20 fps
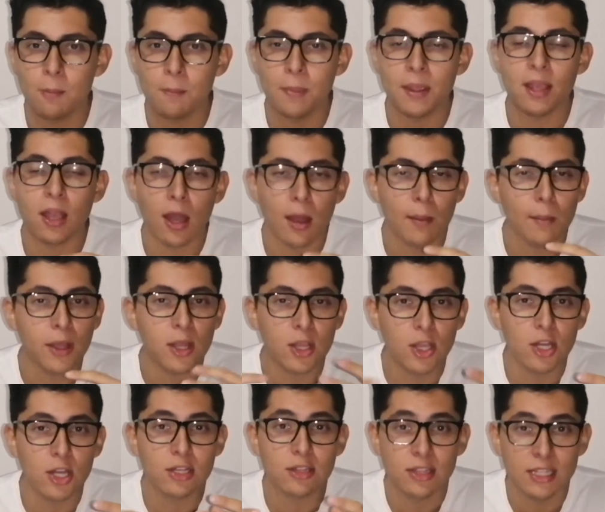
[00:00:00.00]
to become a
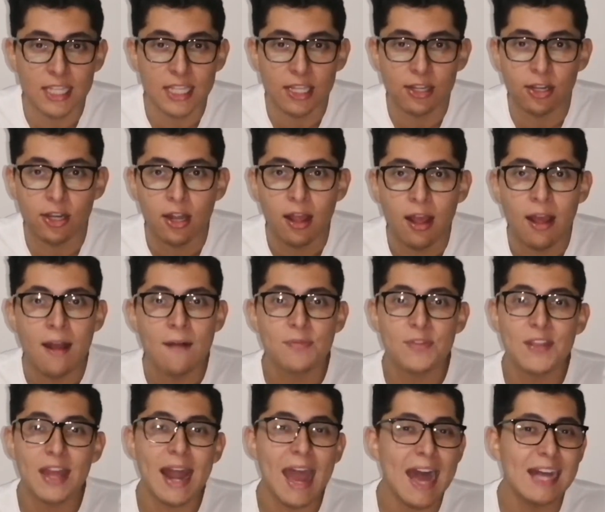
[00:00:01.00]
good leader
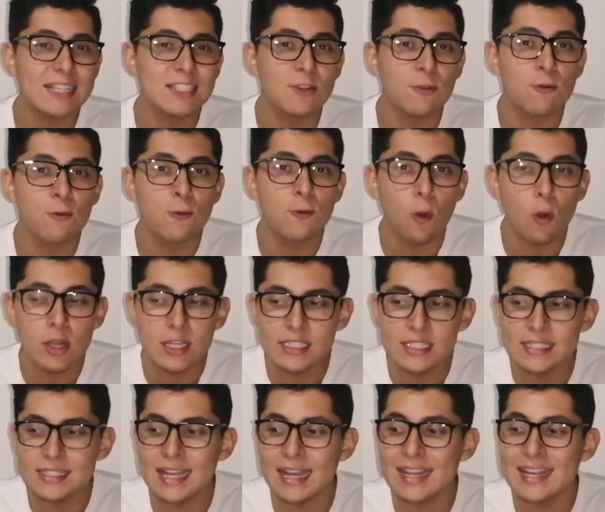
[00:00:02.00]
that has a
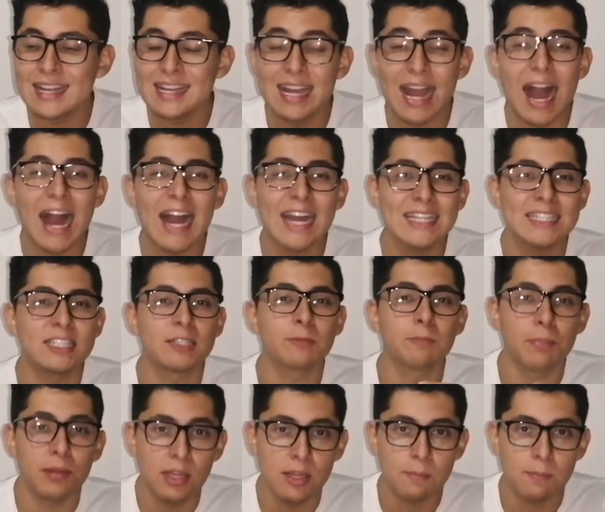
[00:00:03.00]
voice that
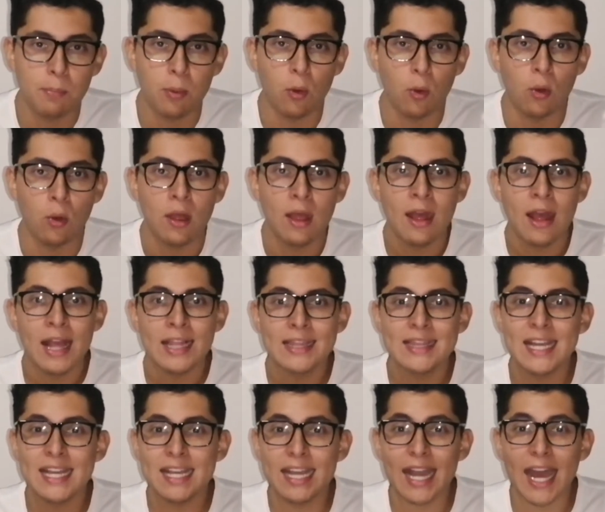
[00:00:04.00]
guides people.
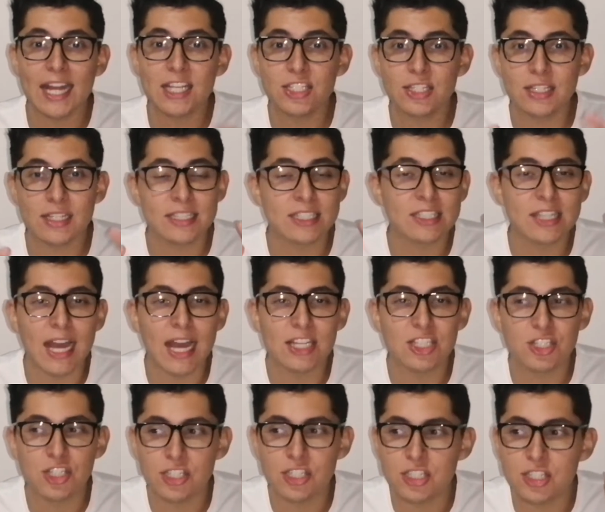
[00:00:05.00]
It's
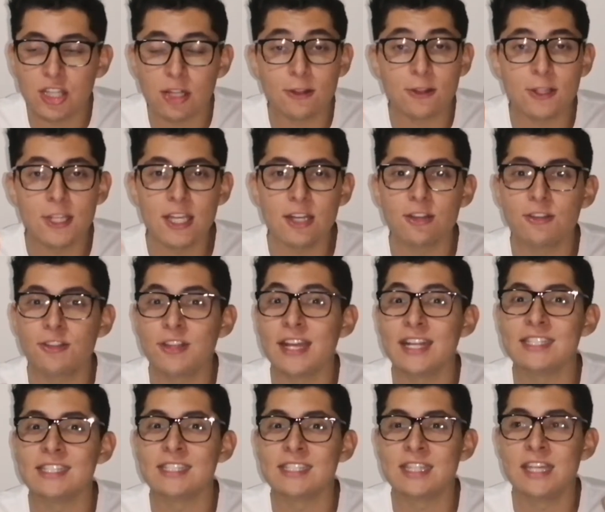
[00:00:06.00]
not just the leader that
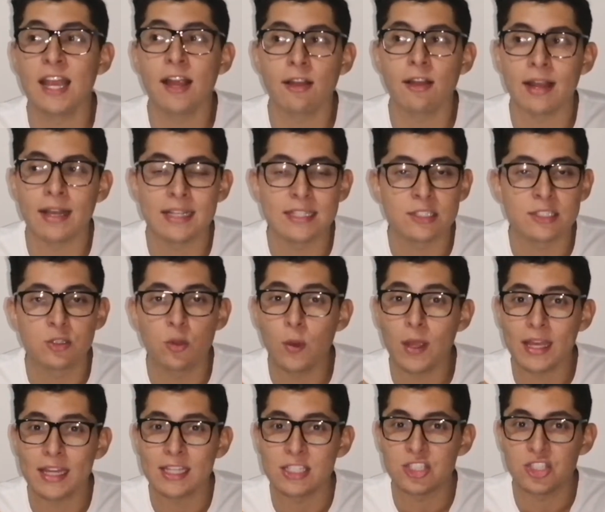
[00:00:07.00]
is there and is
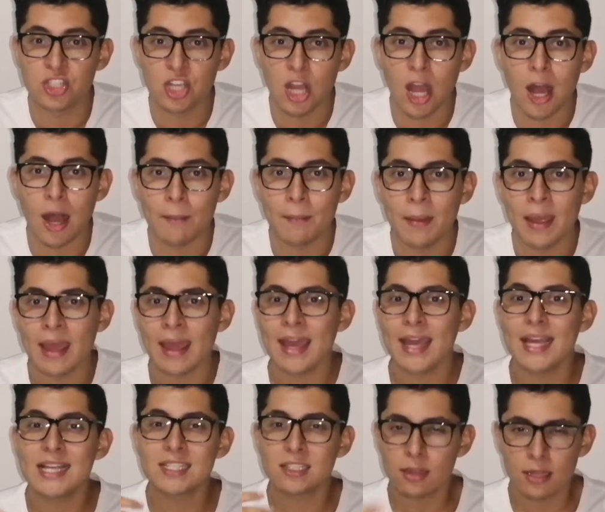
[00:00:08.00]
doing his job.
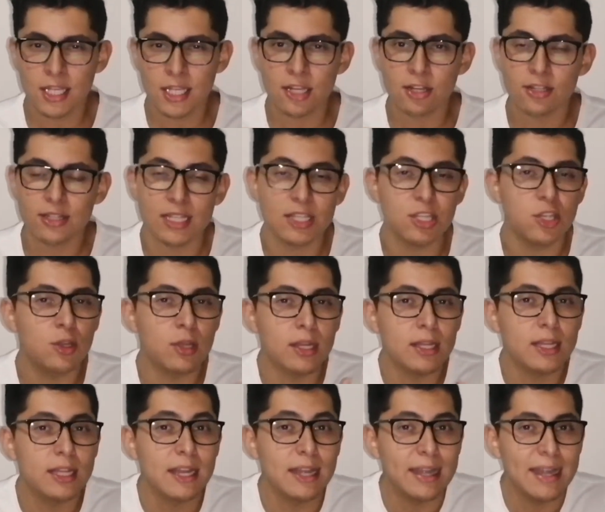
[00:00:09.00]
It's a leader that you
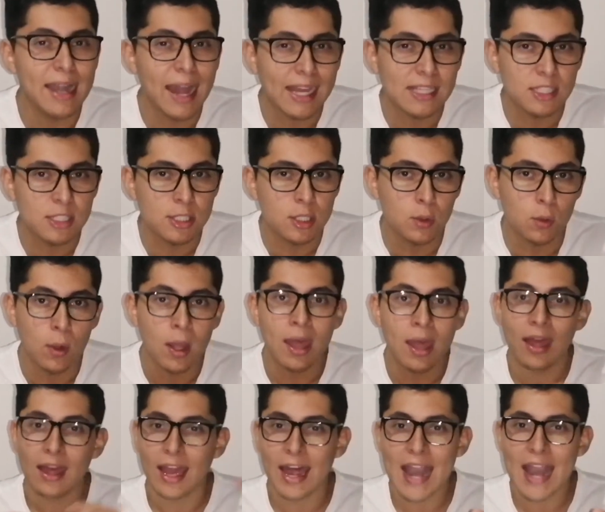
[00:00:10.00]
can connect to.
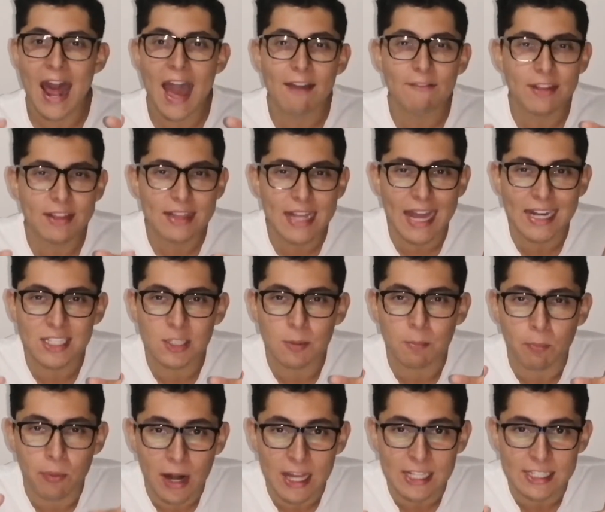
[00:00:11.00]
And having that as a
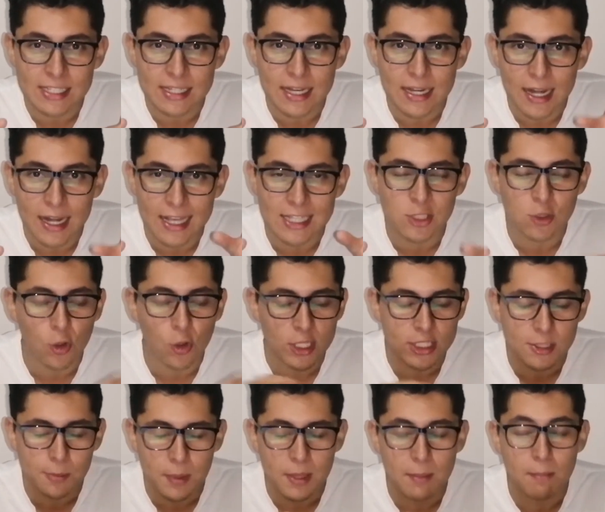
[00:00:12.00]
president is
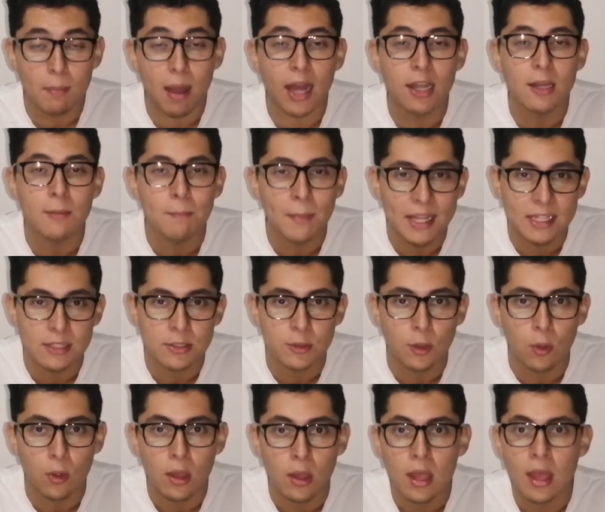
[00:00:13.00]
going to be
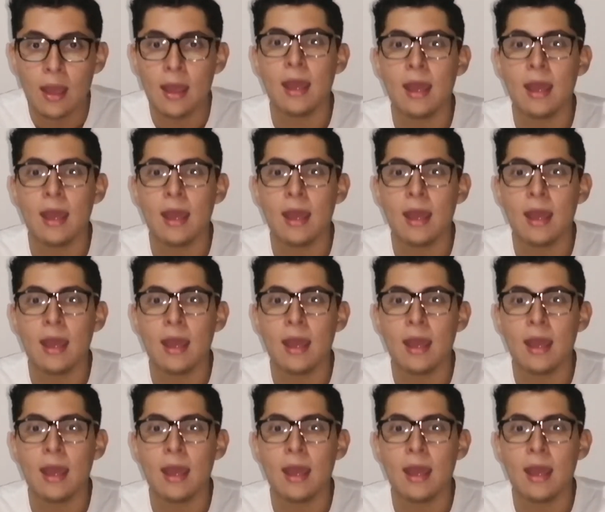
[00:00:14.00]
monumental.